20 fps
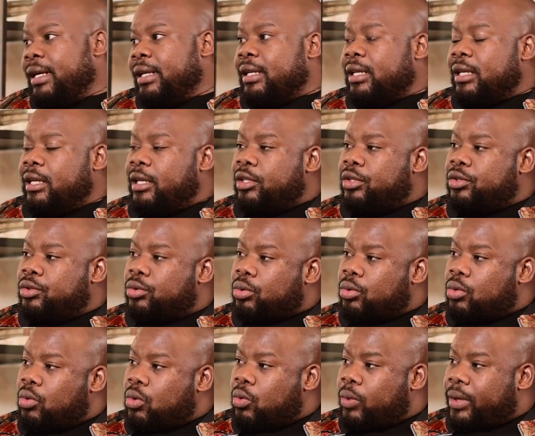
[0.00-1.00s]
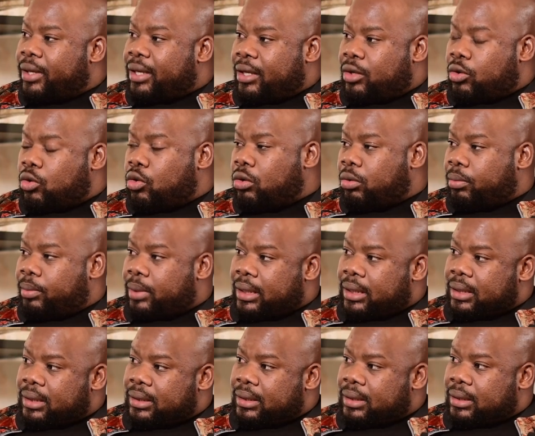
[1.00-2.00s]
it needs to go where the
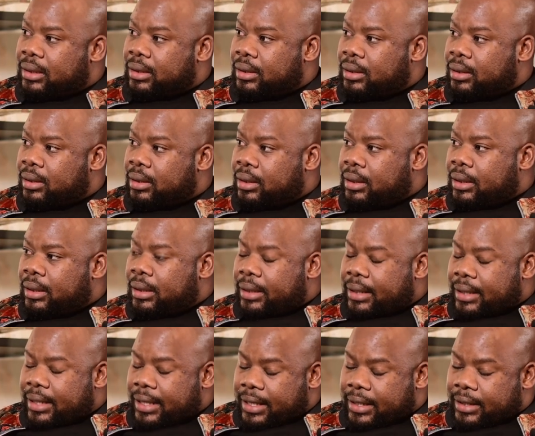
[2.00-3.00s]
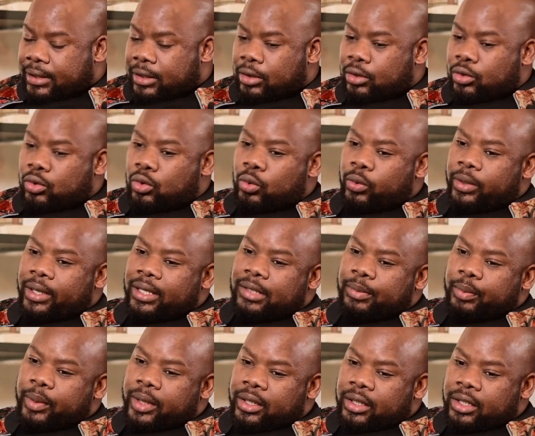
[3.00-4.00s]
economy is. Okay. Yes. So we're
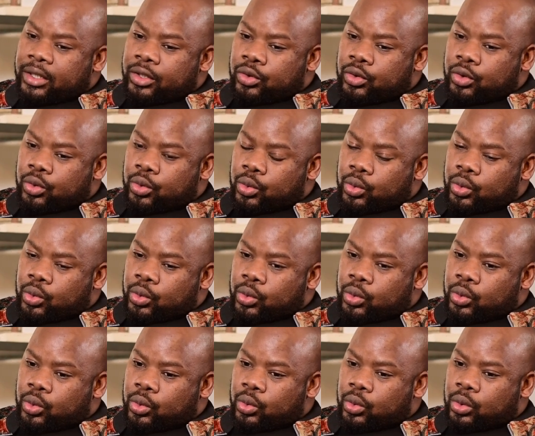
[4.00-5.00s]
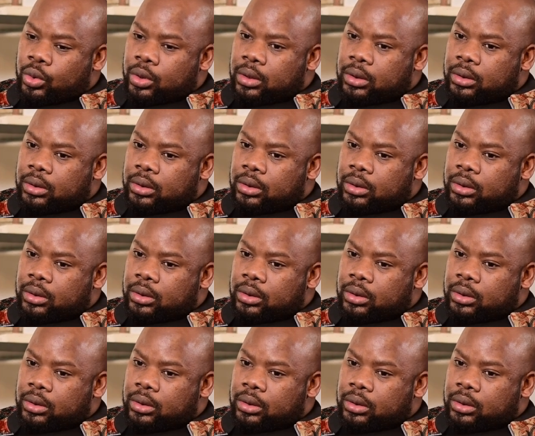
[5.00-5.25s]
expanding to